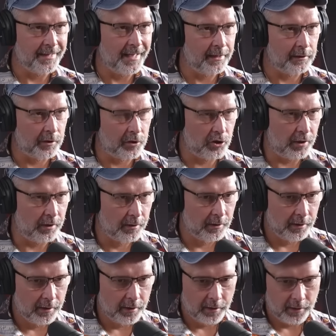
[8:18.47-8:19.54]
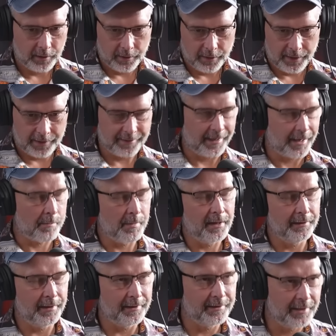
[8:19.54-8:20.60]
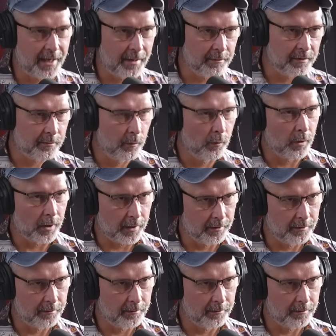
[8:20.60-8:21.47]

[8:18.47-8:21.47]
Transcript: energy is like million times more